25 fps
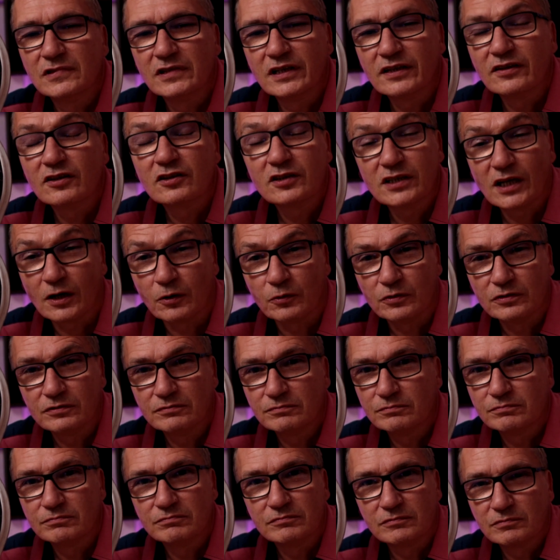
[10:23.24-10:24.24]
in the town,
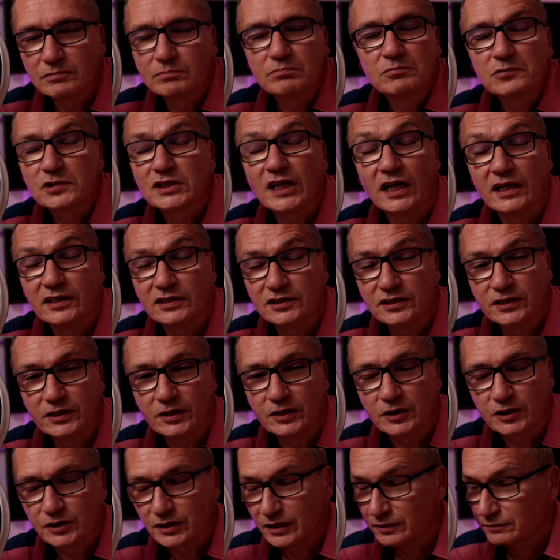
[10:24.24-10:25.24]

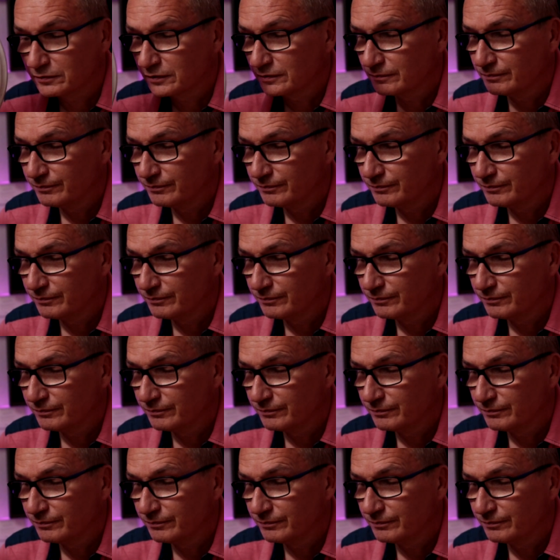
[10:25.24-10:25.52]
sightseeing stuff.